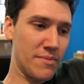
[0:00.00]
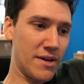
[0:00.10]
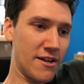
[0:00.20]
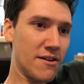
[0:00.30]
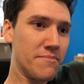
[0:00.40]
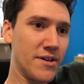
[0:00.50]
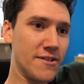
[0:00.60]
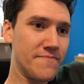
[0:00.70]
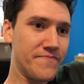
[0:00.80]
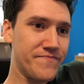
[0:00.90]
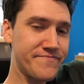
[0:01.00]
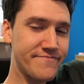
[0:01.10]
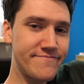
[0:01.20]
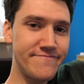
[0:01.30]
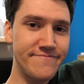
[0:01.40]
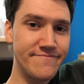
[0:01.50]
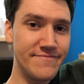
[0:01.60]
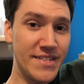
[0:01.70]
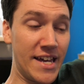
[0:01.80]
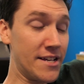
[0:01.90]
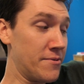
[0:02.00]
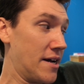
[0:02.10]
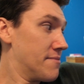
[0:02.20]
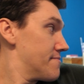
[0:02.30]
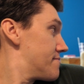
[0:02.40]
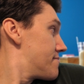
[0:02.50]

be better, but anyway,